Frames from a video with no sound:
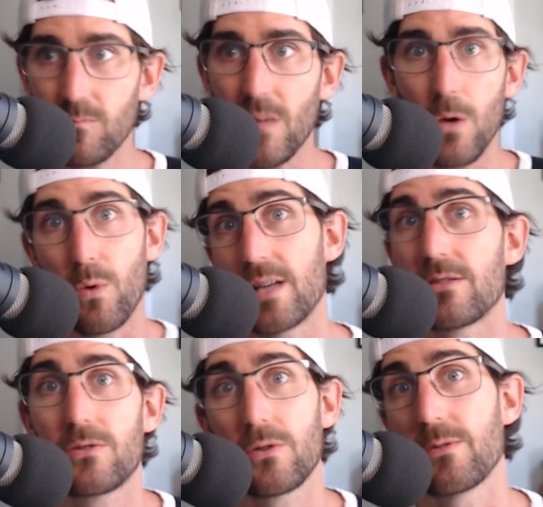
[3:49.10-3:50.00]
Whereas a
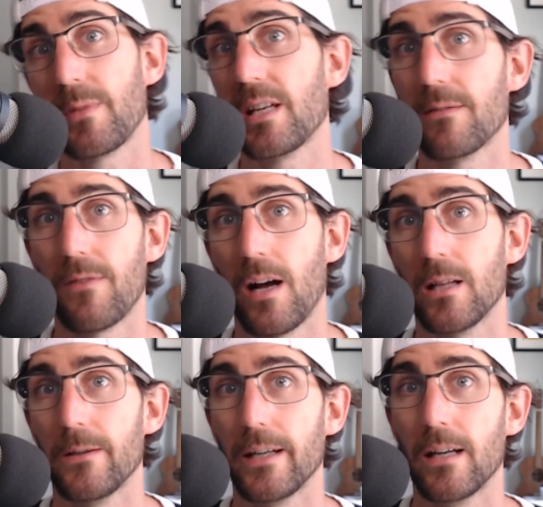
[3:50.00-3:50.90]
social media
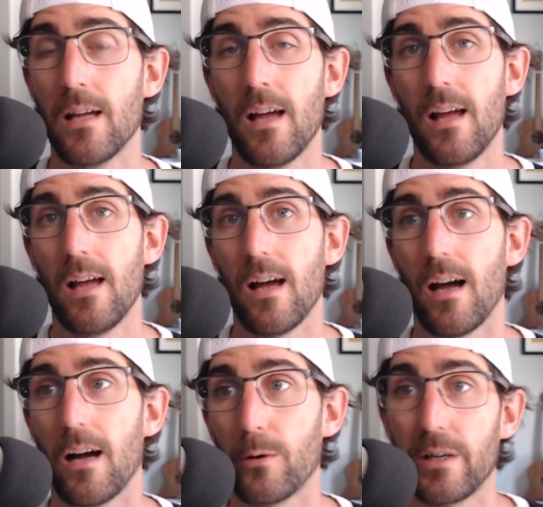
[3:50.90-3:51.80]
following
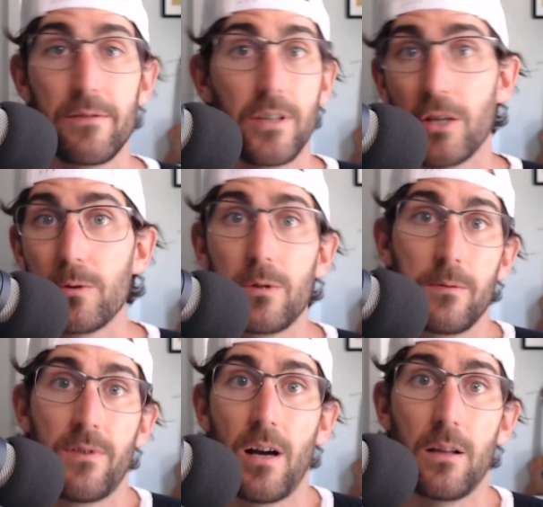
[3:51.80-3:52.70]
or even a YouTube
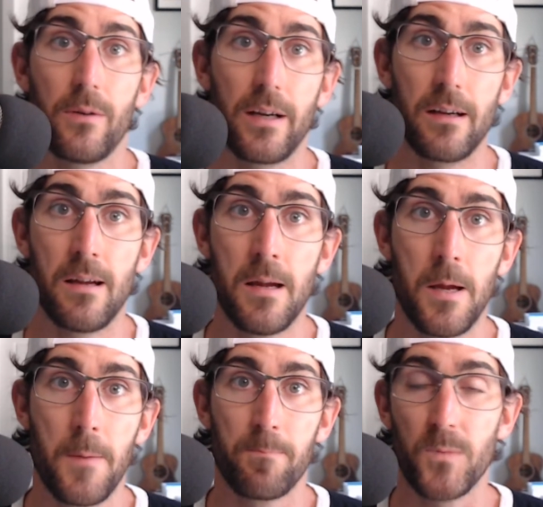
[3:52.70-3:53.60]
following,
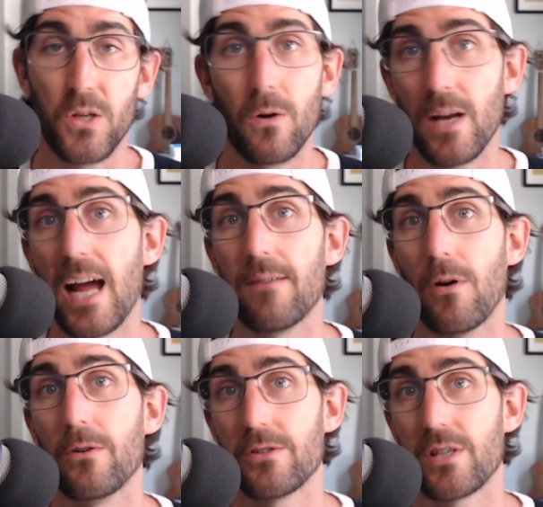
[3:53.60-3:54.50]
you don't have
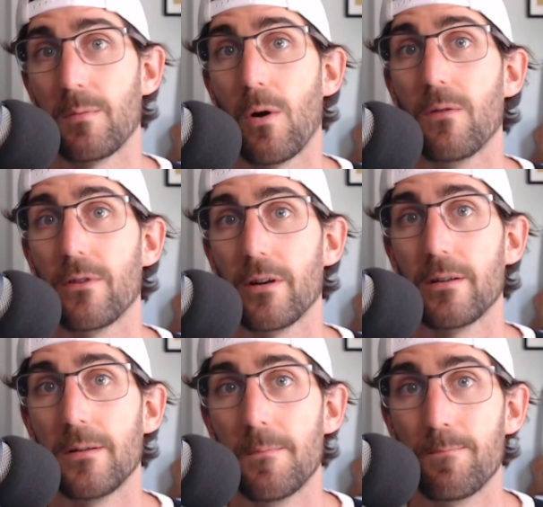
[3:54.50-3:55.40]
ownership over.
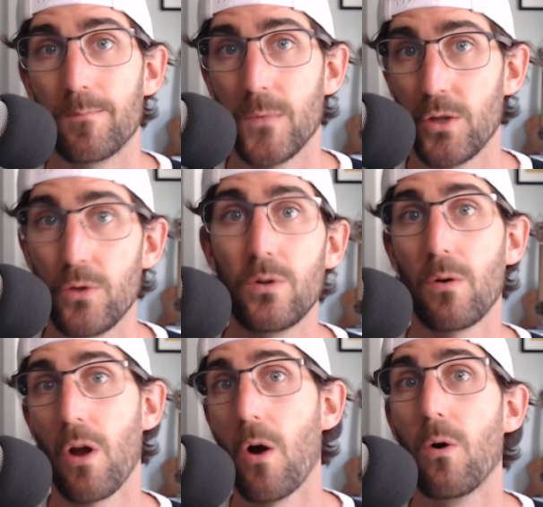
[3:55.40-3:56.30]
You
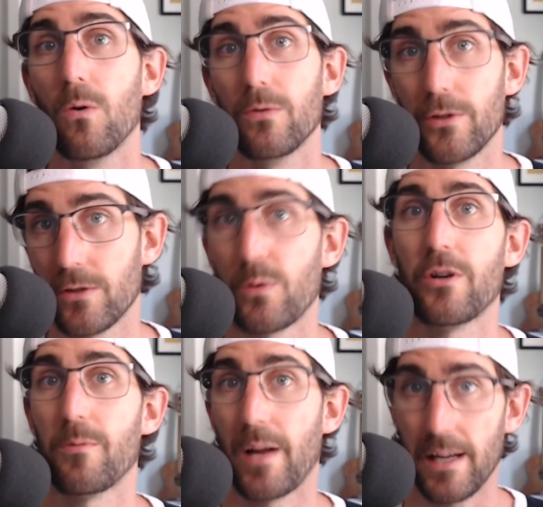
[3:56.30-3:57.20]
don't own your
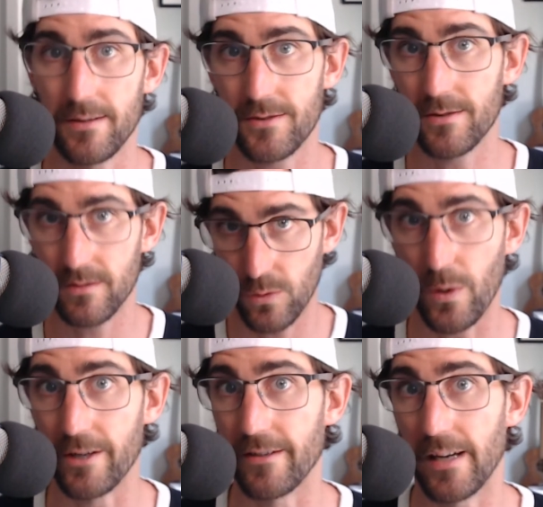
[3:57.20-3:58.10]
Twitter page.
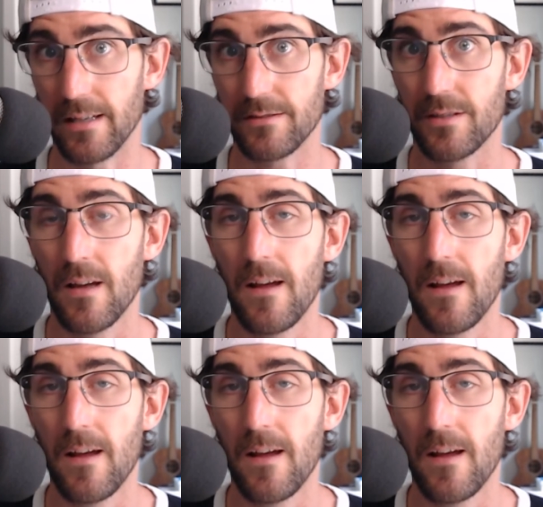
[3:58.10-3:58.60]
Twitter does.